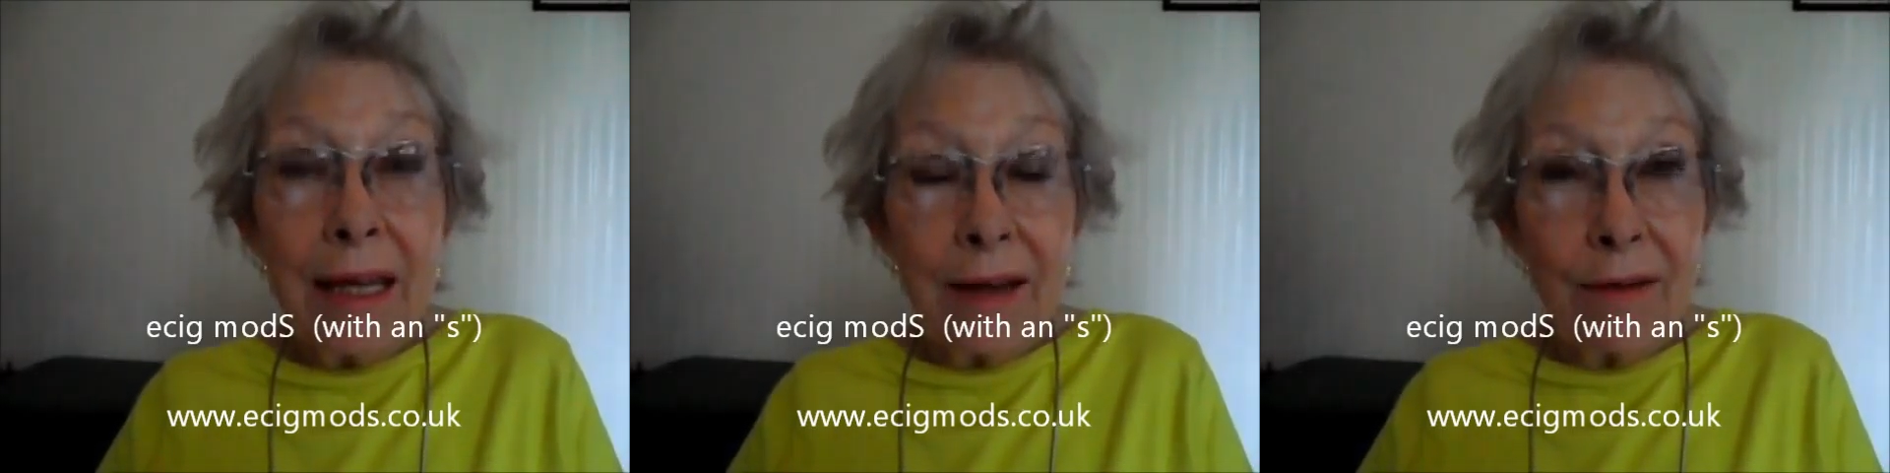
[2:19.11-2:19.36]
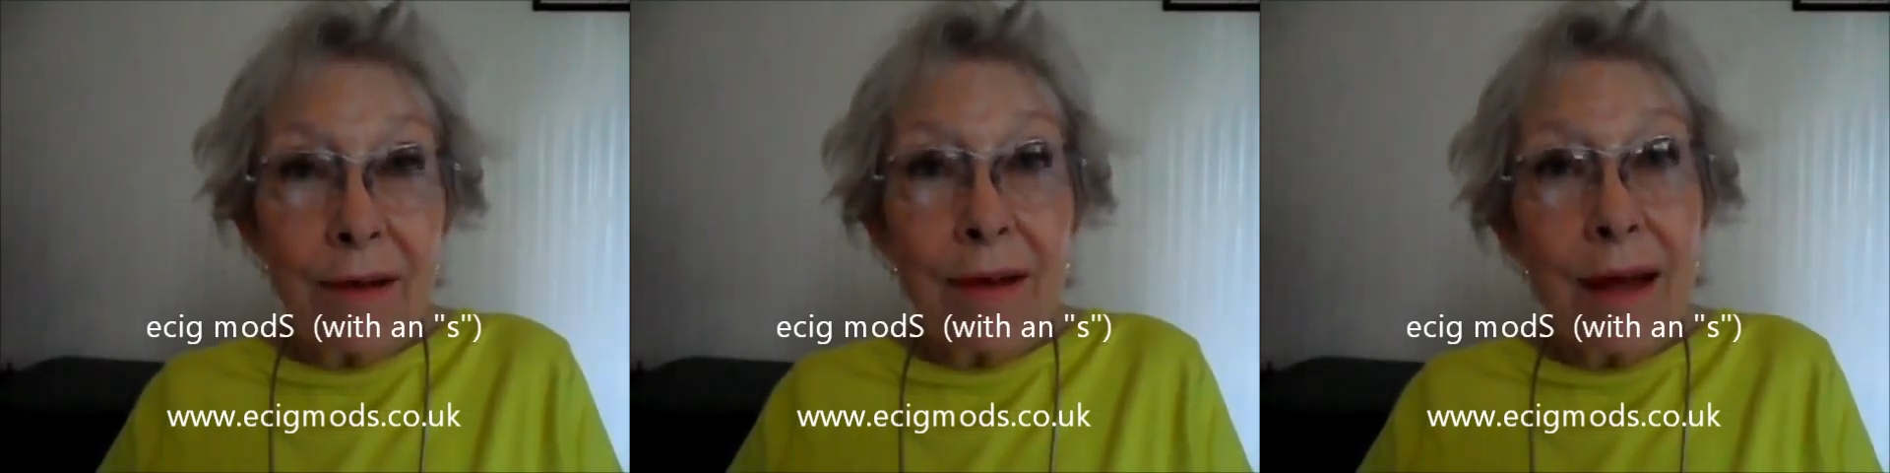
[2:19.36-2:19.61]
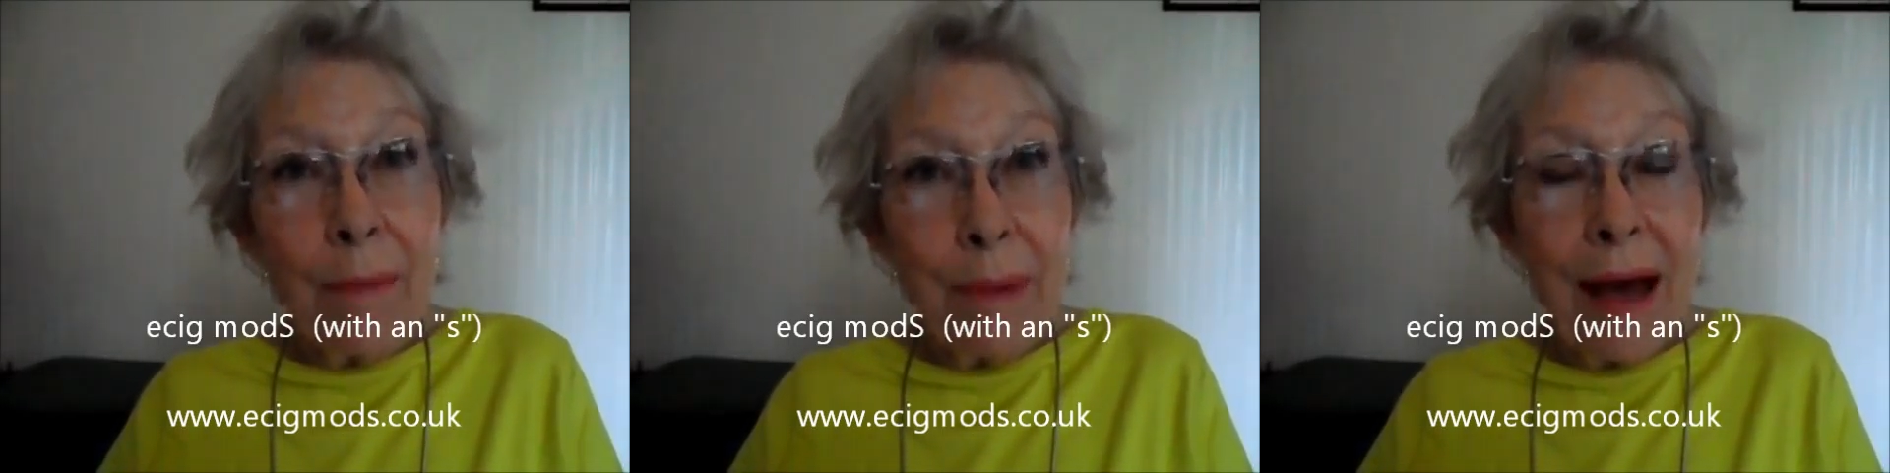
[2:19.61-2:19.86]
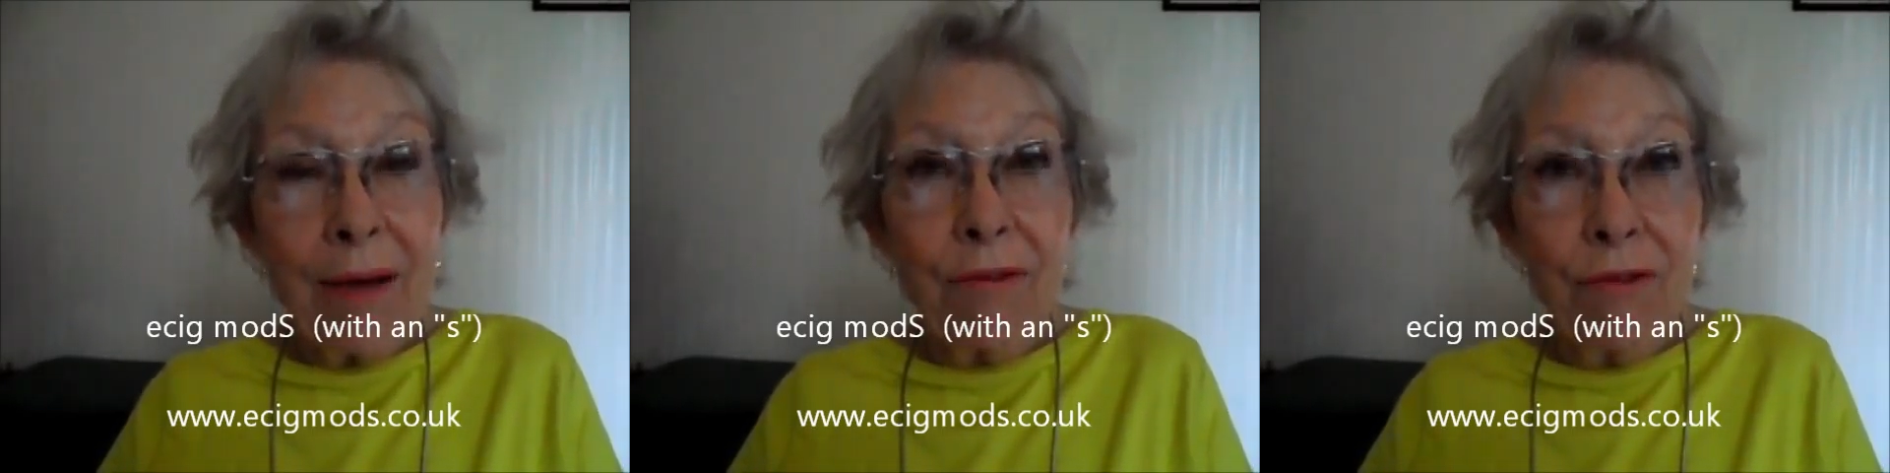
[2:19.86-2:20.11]
in
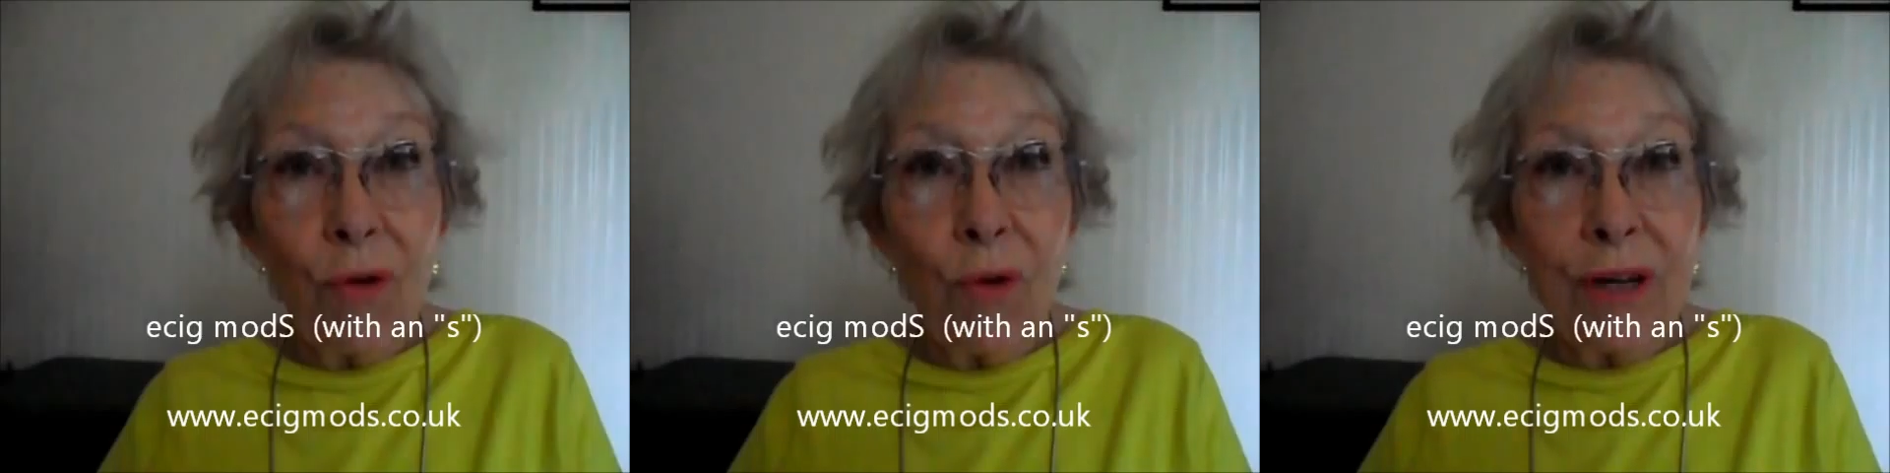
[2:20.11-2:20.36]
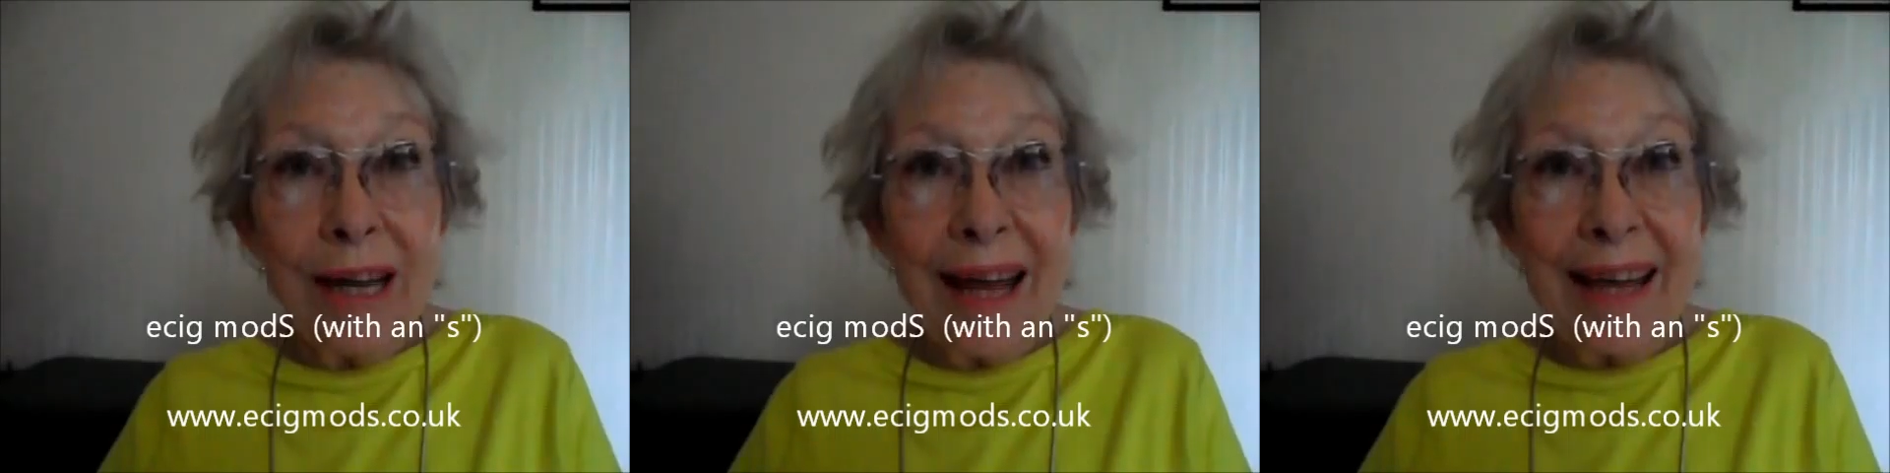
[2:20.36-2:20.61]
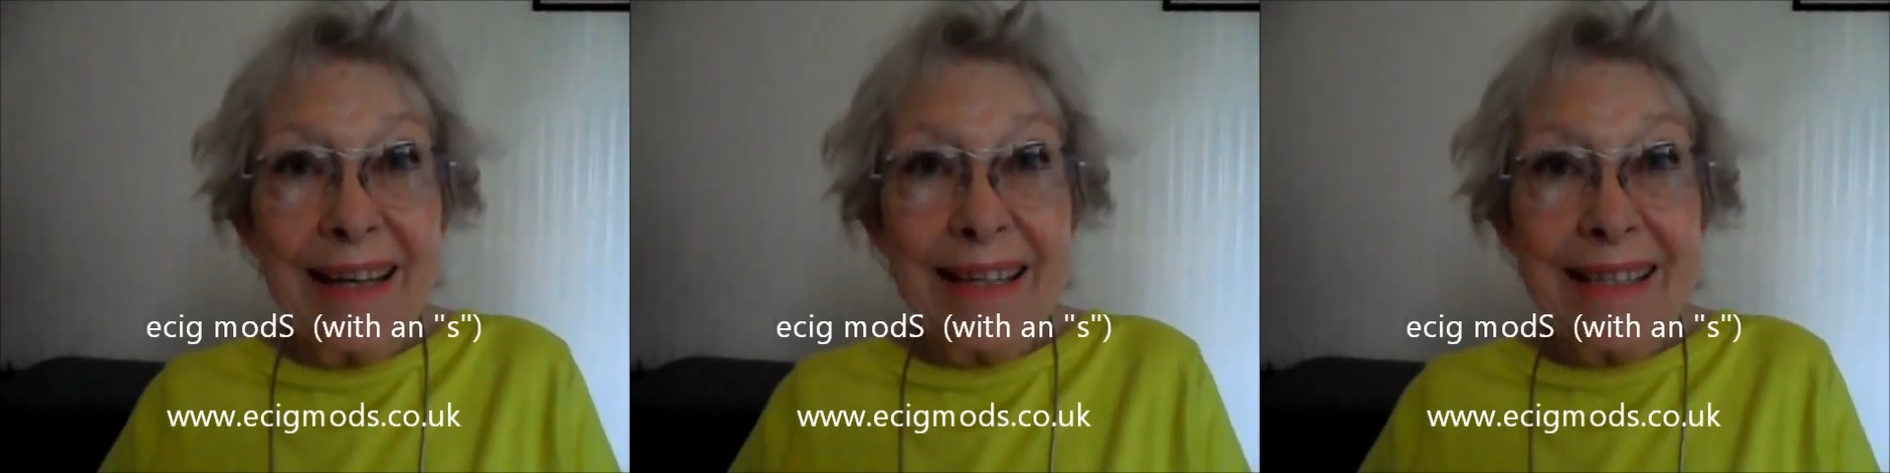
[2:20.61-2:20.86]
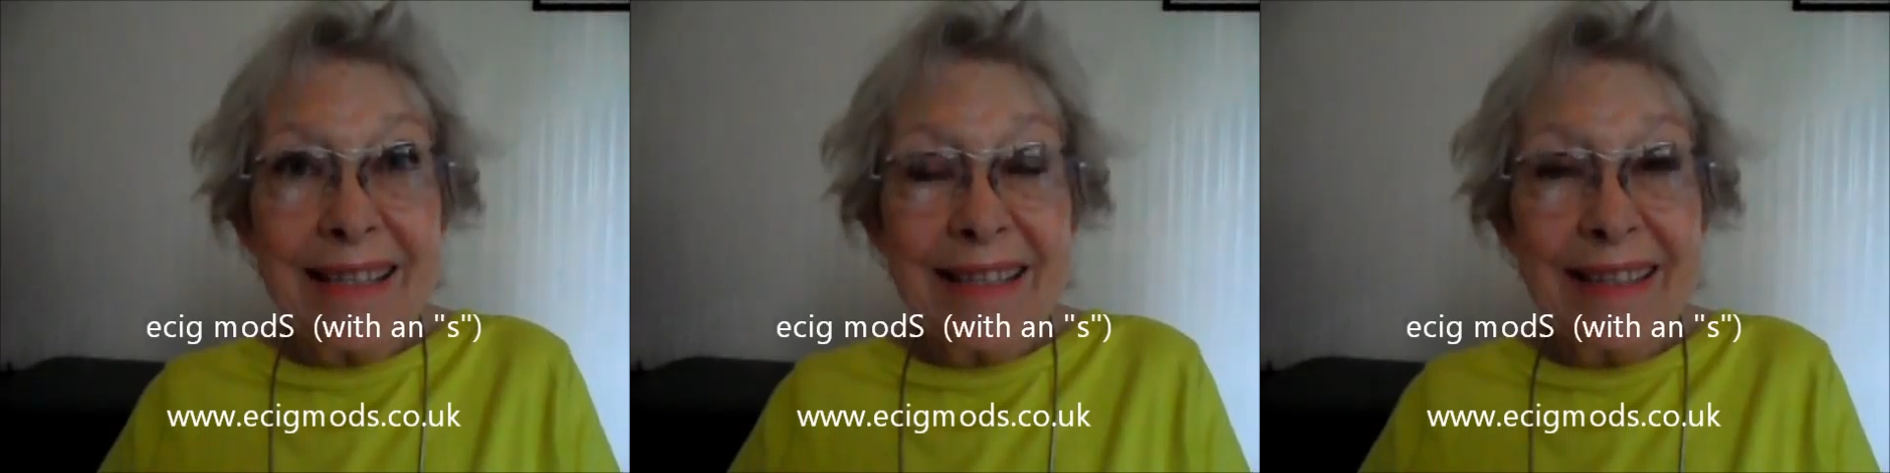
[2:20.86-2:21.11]
about four
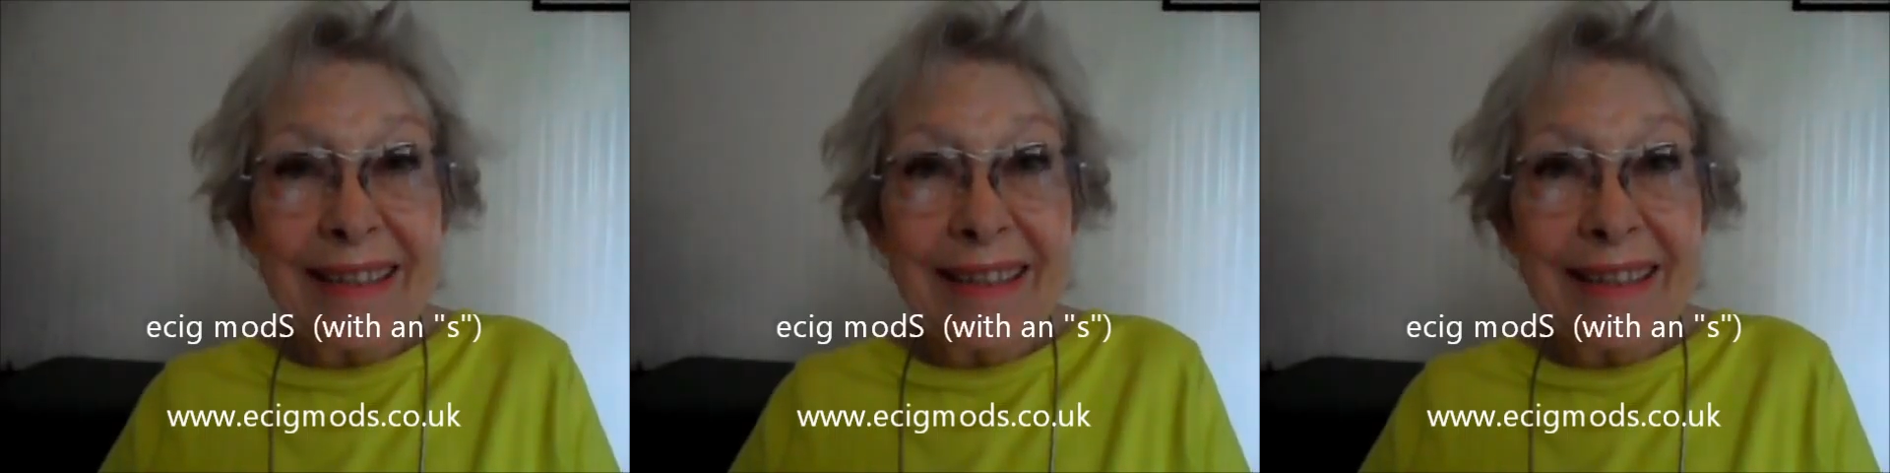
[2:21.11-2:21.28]
days.